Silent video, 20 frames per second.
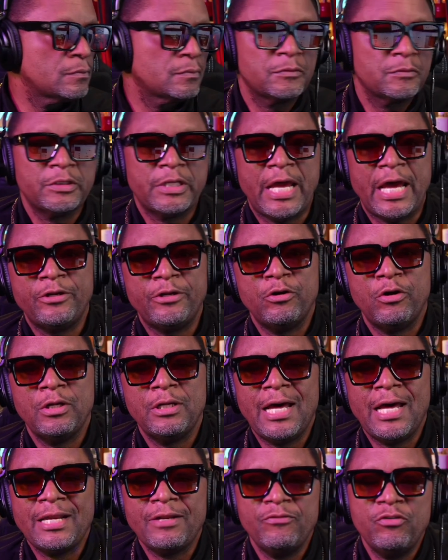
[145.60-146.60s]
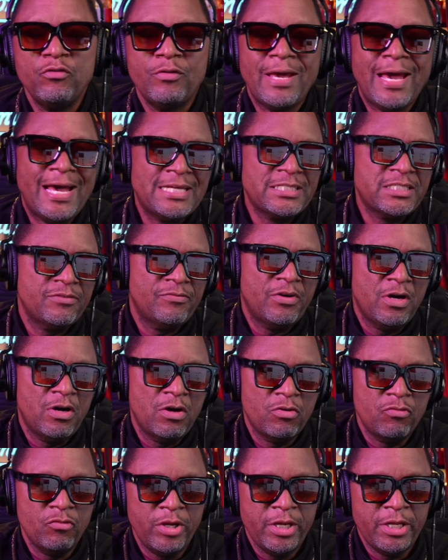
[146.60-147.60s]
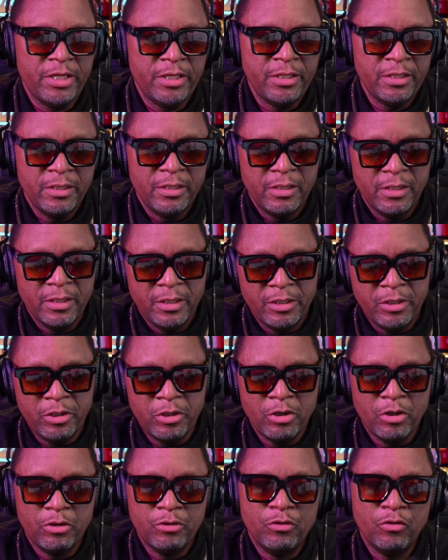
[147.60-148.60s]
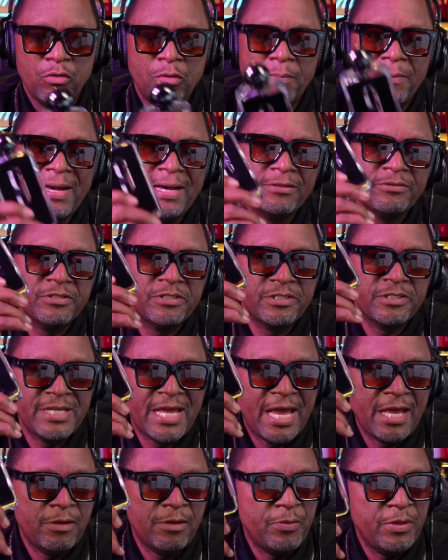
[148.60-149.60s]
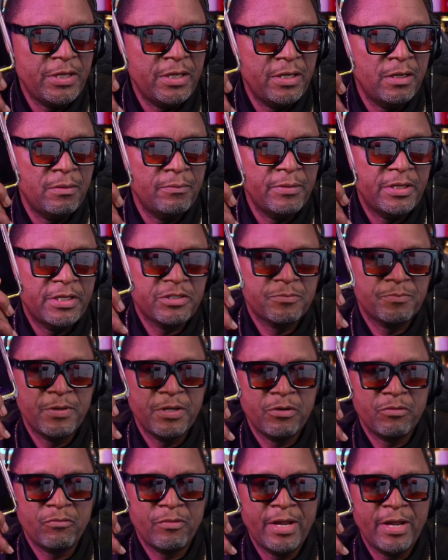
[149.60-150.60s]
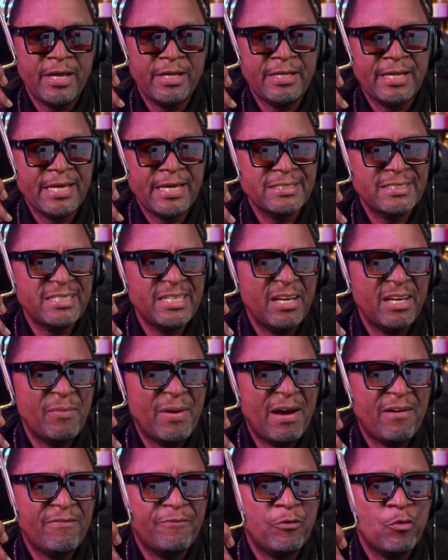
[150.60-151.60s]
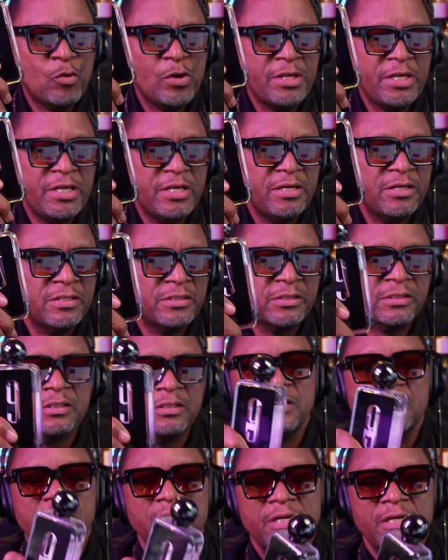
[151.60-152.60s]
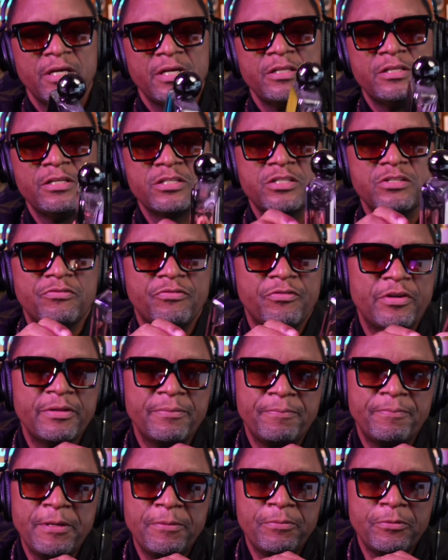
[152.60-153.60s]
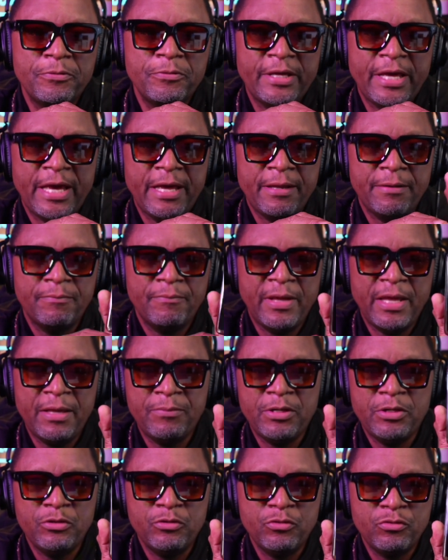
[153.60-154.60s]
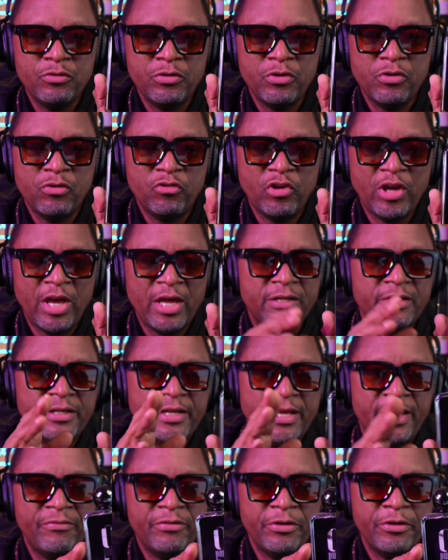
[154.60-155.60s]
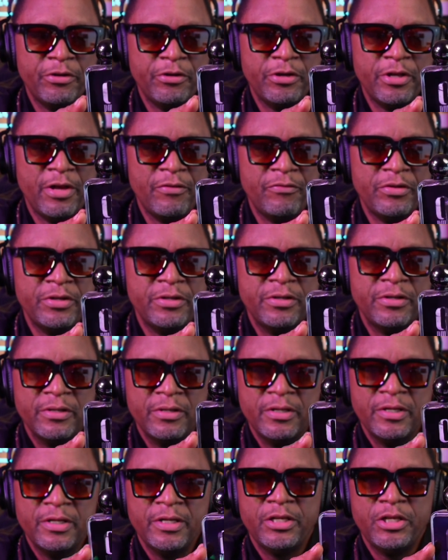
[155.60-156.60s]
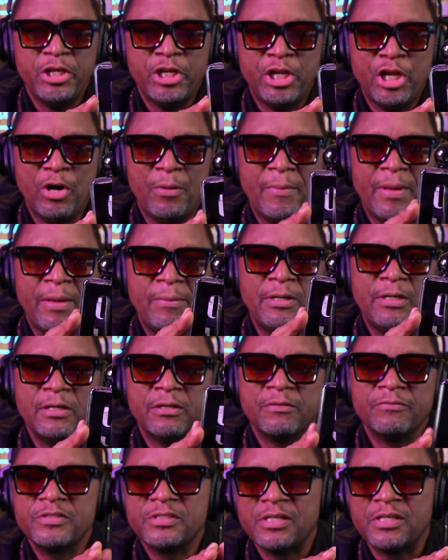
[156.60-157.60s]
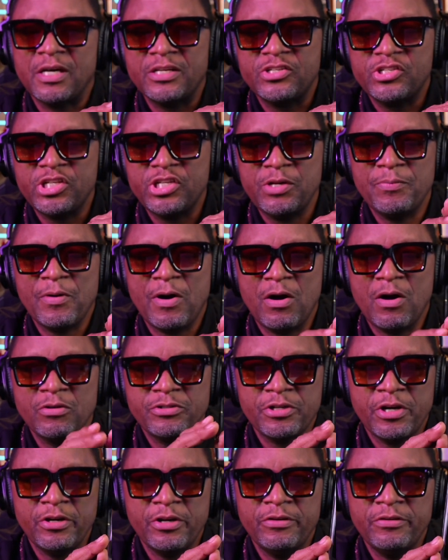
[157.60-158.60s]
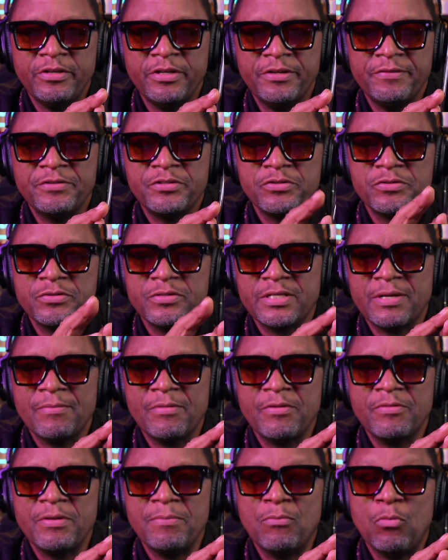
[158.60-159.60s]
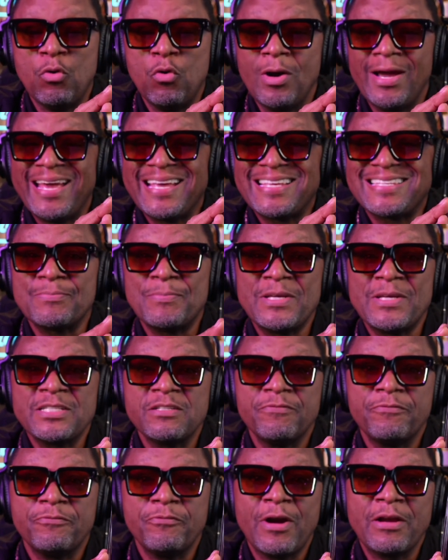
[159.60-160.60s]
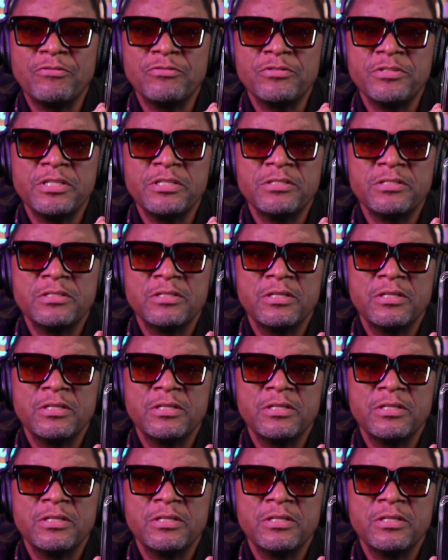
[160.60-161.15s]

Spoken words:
Now, I know a lot of you guys have already, know about this 9 p.m. It's been around, like I said, about 4 years. This is for the people that may be new to the channel, never heard of it, maybe looking for a cheaper alternative to some of the more expensive fragrances.